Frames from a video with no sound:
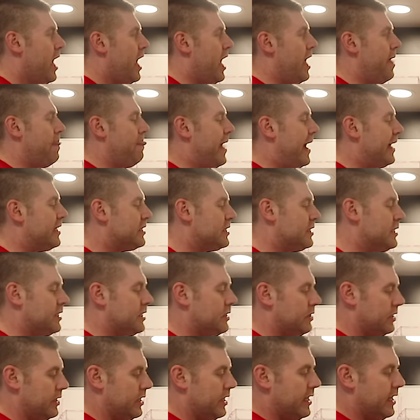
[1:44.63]
And
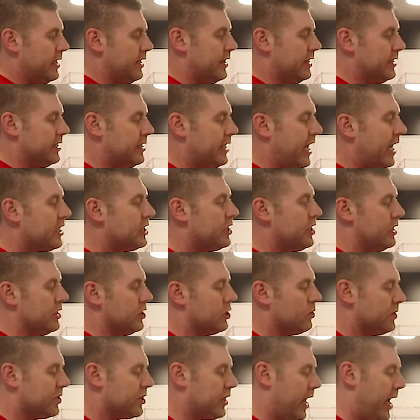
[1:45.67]
that's the section.
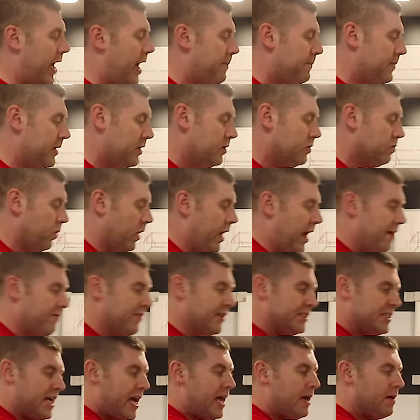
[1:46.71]
So what's gonna happen, we'll have
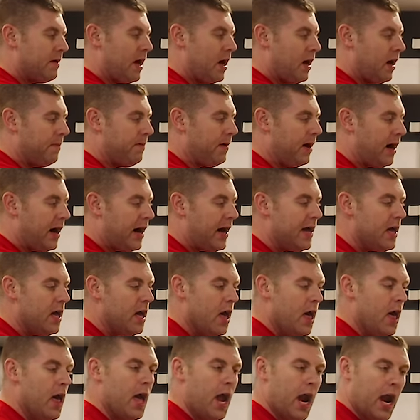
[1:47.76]
the tank up high,
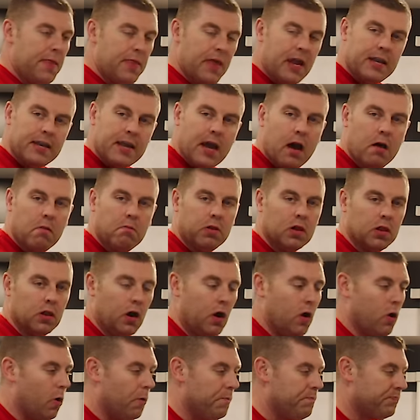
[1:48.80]
and then down
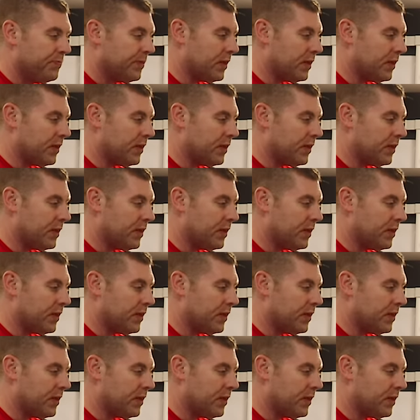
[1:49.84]
below,